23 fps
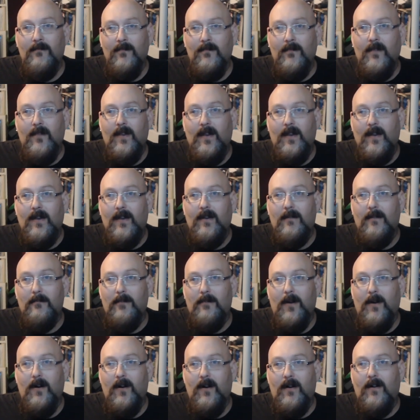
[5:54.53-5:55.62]
uh,
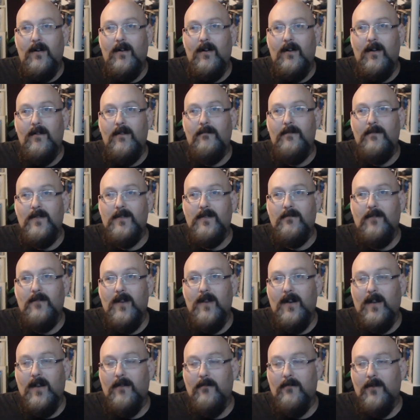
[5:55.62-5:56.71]
Paul uh,
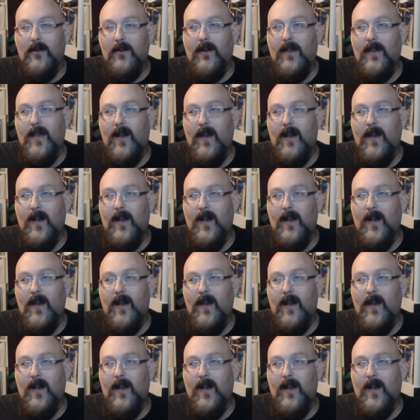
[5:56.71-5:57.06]
Ficarelli really